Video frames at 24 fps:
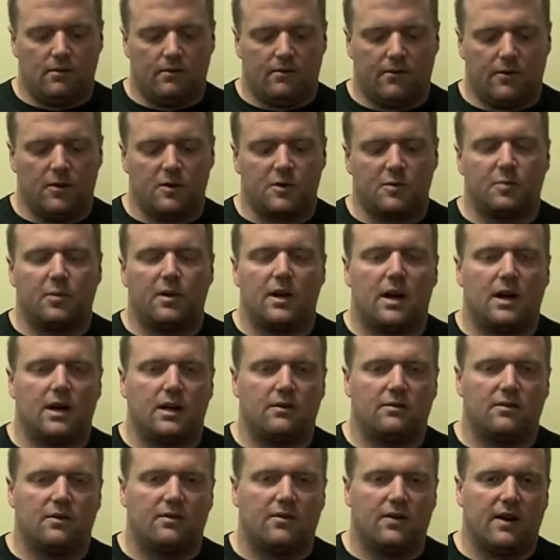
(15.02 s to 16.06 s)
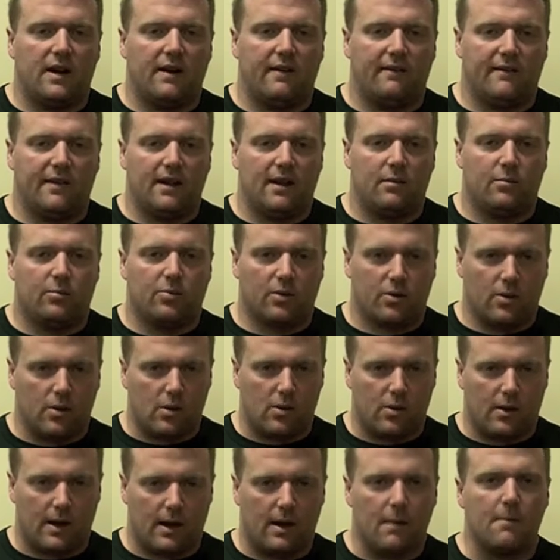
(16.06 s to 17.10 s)
first block of a 5-day
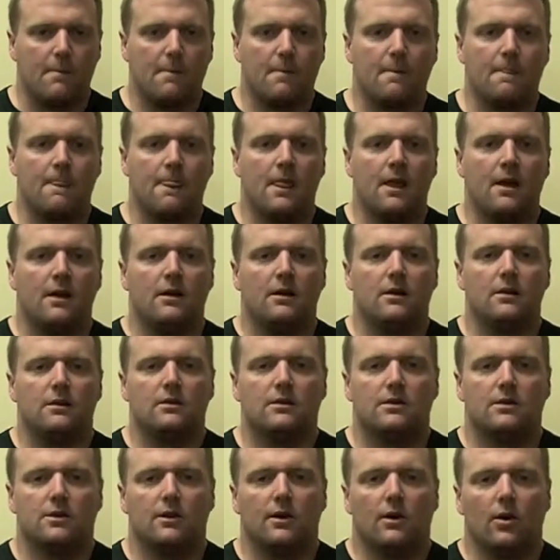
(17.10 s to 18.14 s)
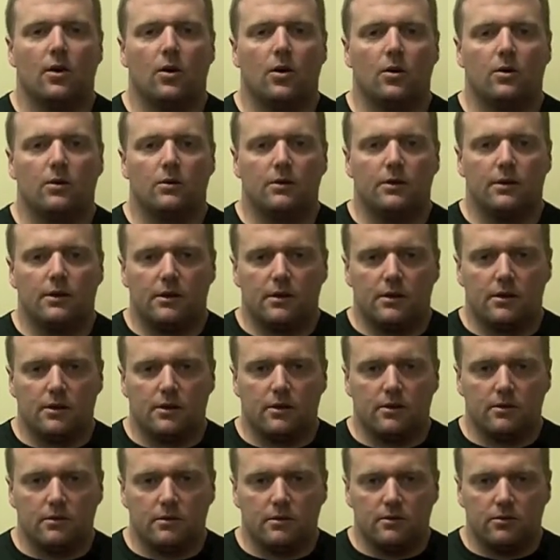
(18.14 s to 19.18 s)
program. So you
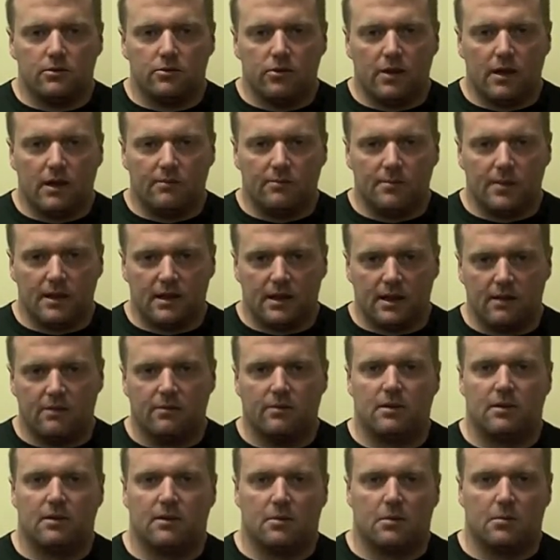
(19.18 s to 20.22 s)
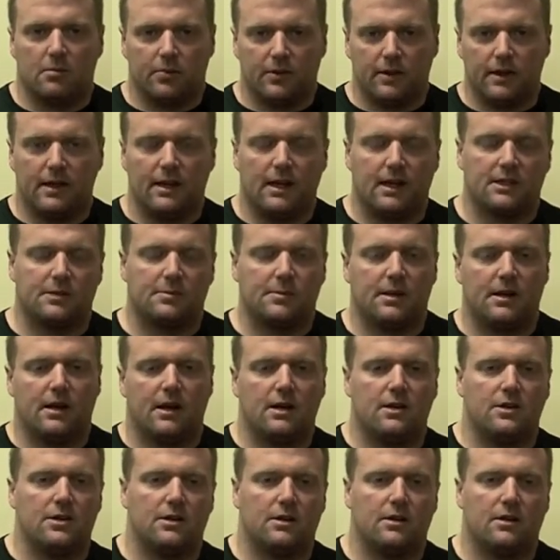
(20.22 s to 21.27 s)
have been given a complete
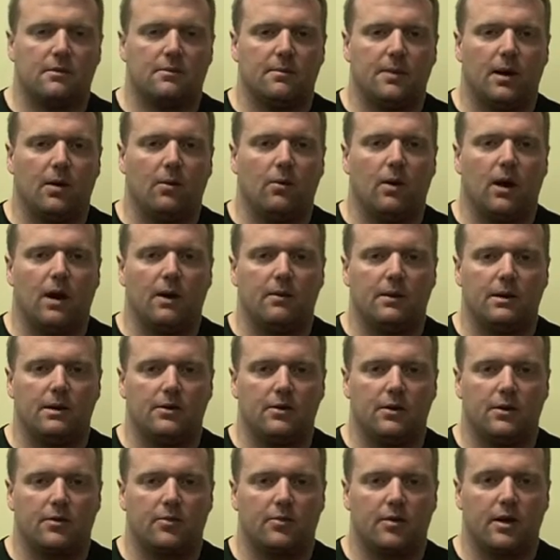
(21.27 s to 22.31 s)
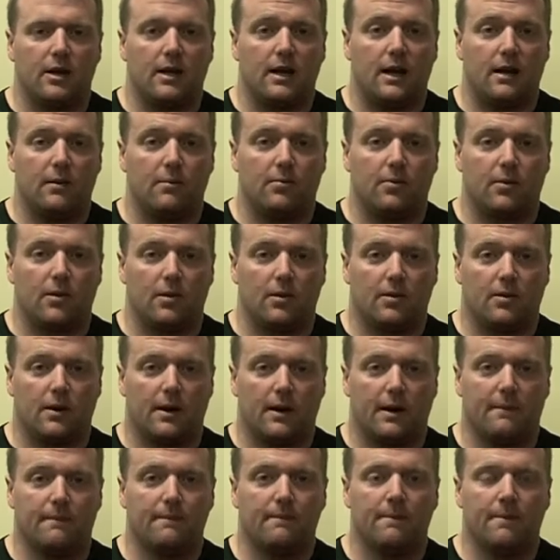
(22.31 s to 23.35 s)
explanation about why we do a 3-day
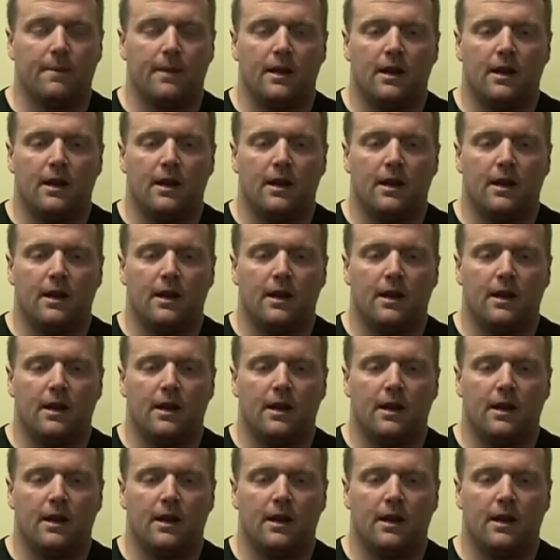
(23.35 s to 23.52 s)
program.